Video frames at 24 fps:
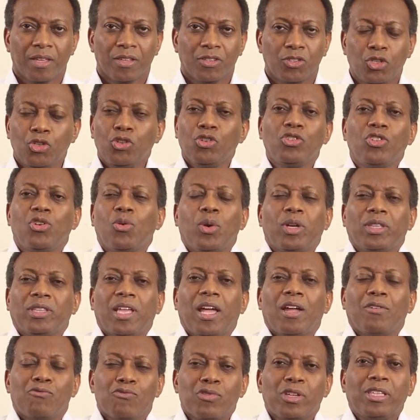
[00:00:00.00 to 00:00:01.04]
Do you know what
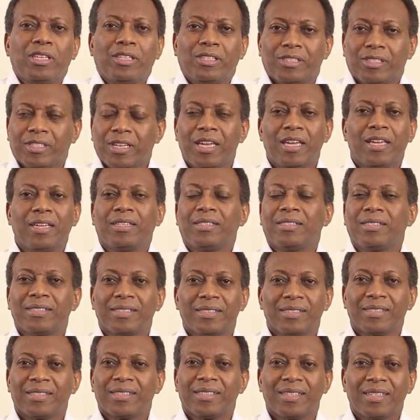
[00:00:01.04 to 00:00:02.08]
that really
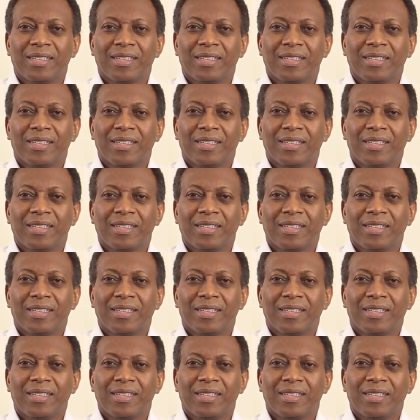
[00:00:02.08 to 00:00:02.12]
says?